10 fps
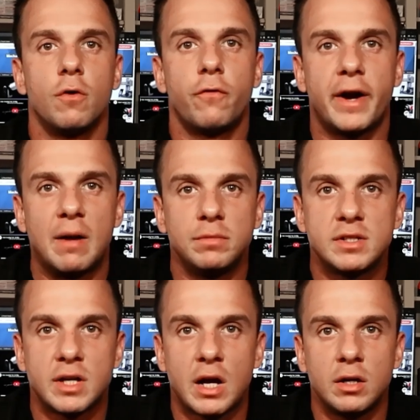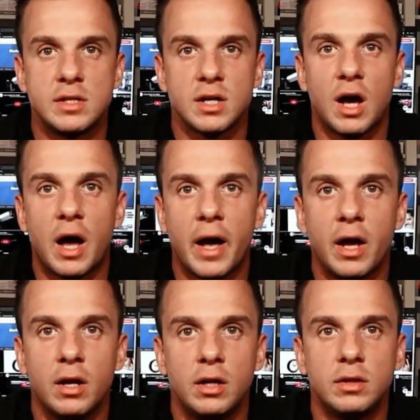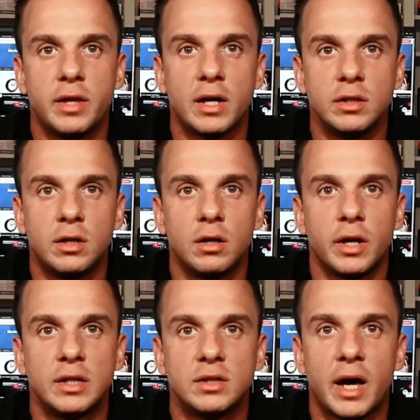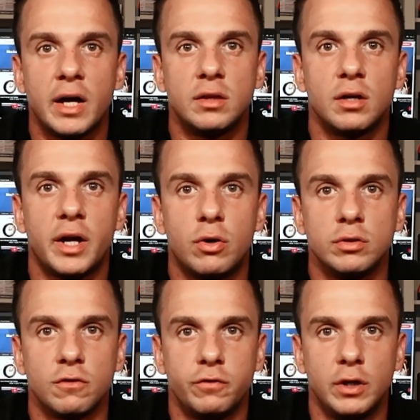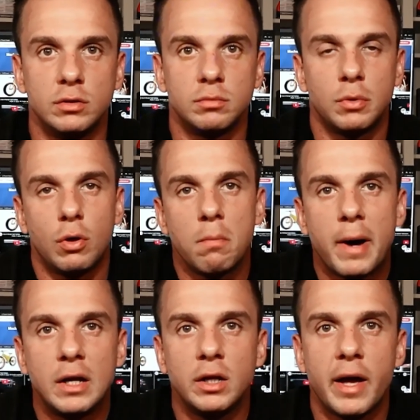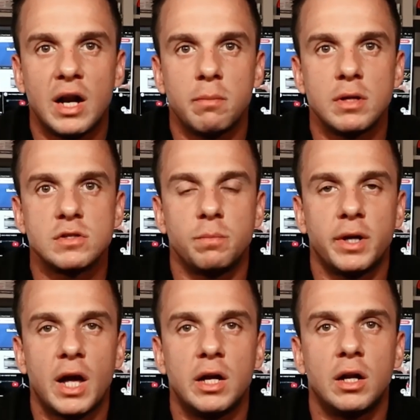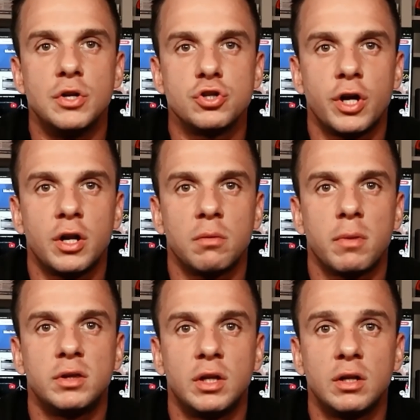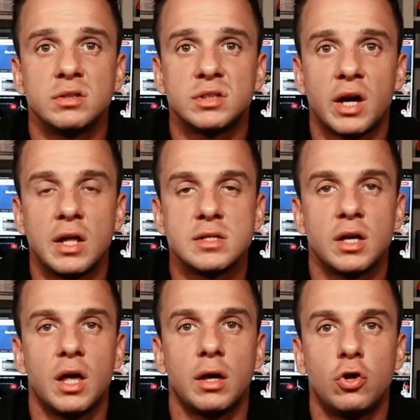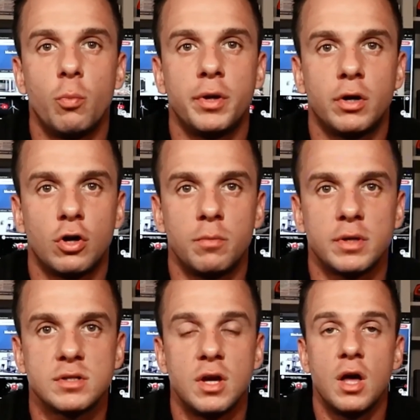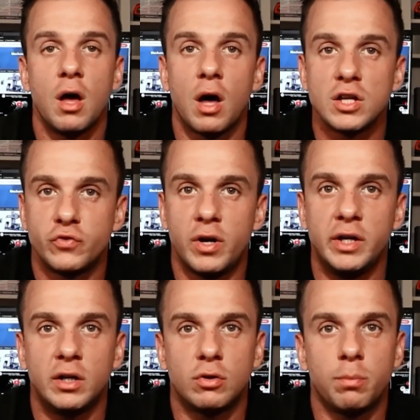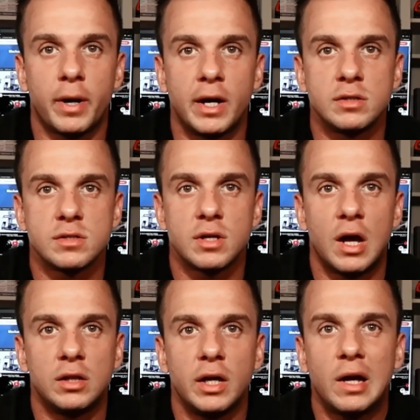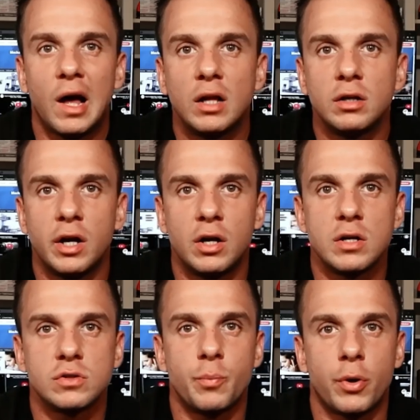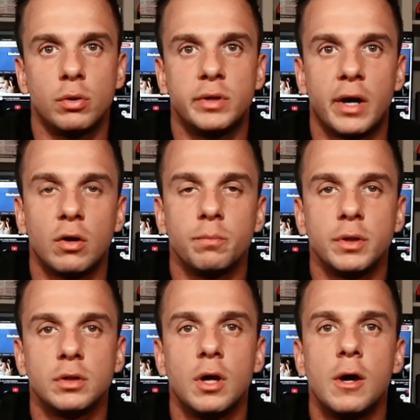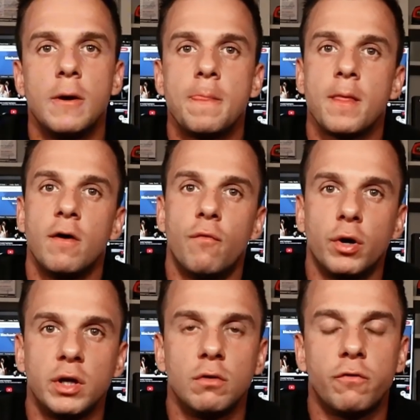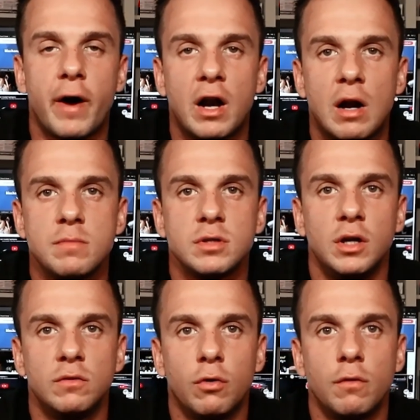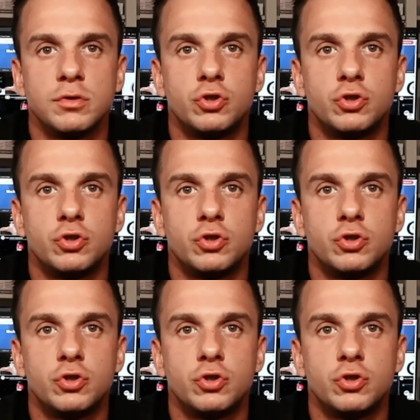Firearm design is a highly technical and tight regulatory field, combining elements of mechanical engineering, material science, and human ergonomics, as well as legal compliances. Unlike other areas of product development, working on firearms involves